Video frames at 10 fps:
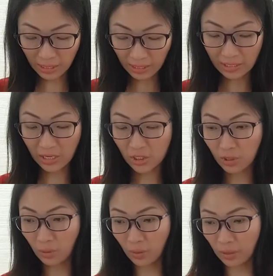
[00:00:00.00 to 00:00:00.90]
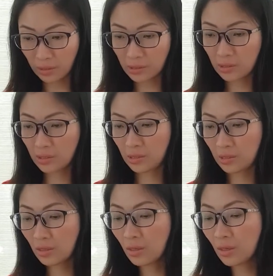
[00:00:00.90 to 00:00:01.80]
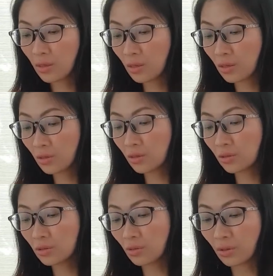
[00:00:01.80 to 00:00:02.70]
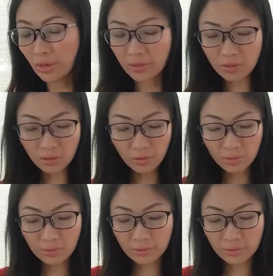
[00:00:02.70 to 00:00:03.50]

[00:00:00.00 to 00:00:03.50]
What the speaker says: essential oils. So there you go.